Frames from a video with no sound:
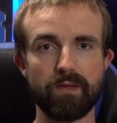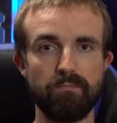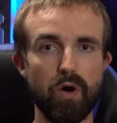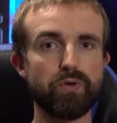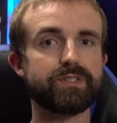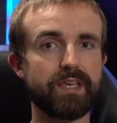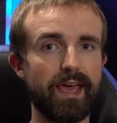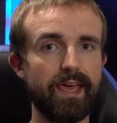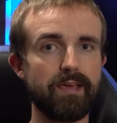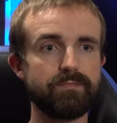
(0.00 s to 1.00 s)
most
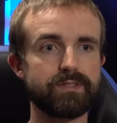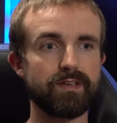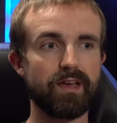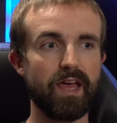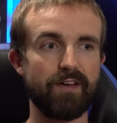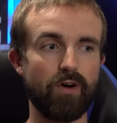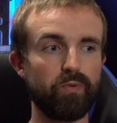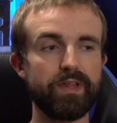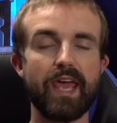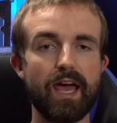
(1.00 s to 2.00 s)
games have
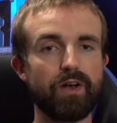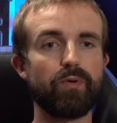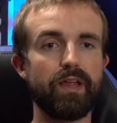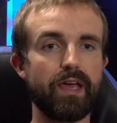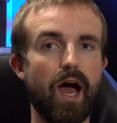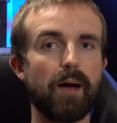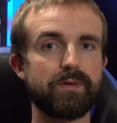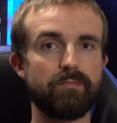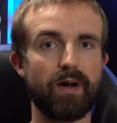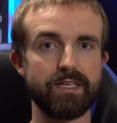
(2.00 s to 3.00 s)
only had to really
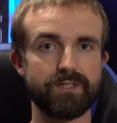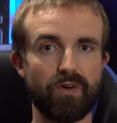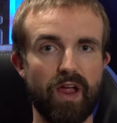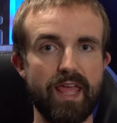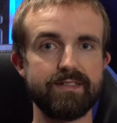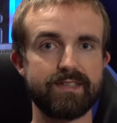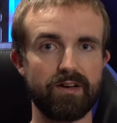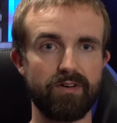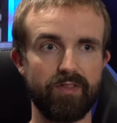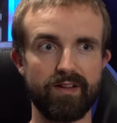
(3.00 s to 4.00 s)
optimize for
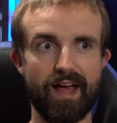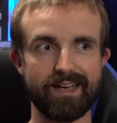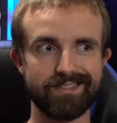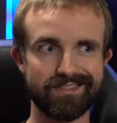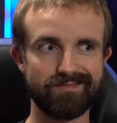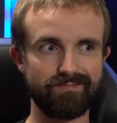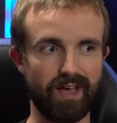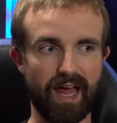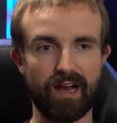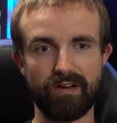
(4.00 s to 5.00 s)
Intel in the last,
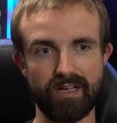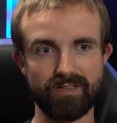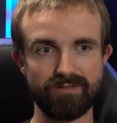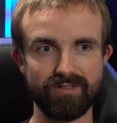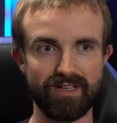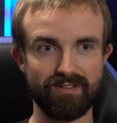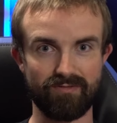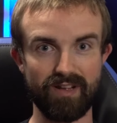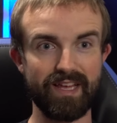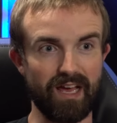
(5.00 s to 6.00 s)

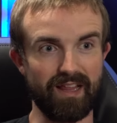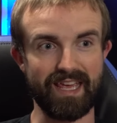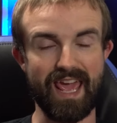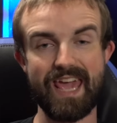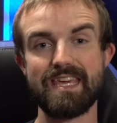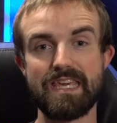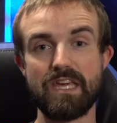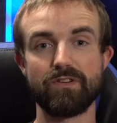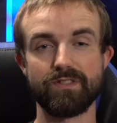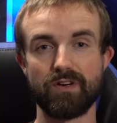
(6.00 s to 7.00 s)
really like 8
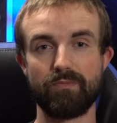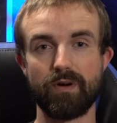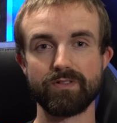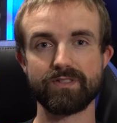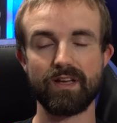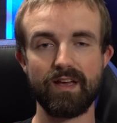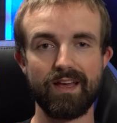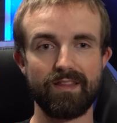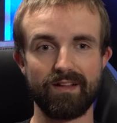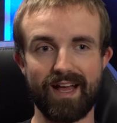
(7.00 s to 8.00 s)
years almost.
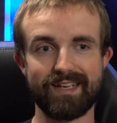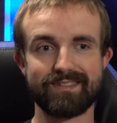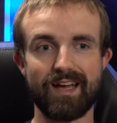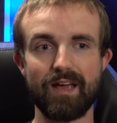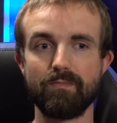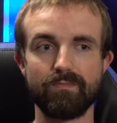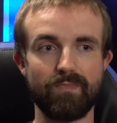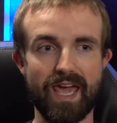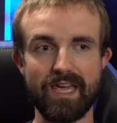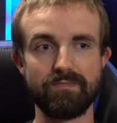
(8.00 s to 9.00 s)
The last time
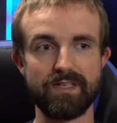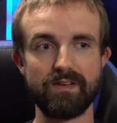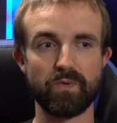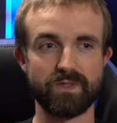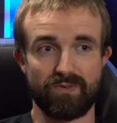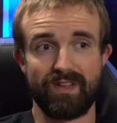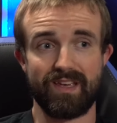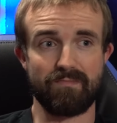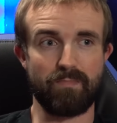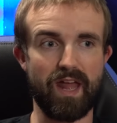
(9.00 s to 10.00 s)
AMD was really
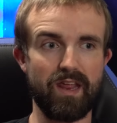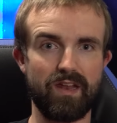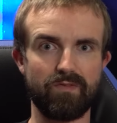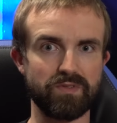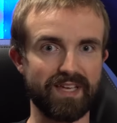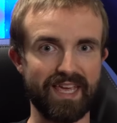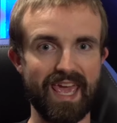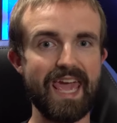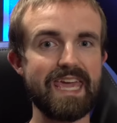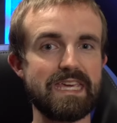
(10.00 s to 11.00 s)
competitive was like
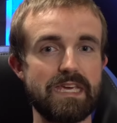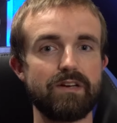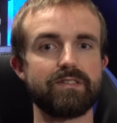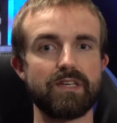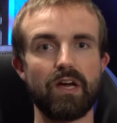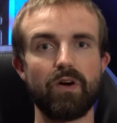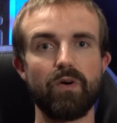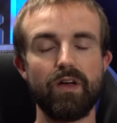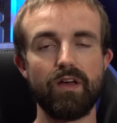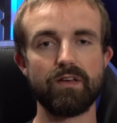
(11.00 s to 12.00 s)
8 years ago.
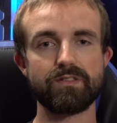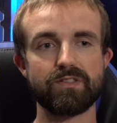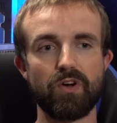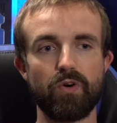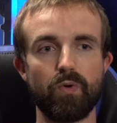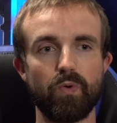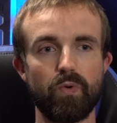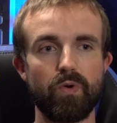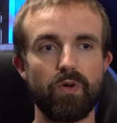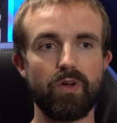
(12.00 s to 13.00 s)
So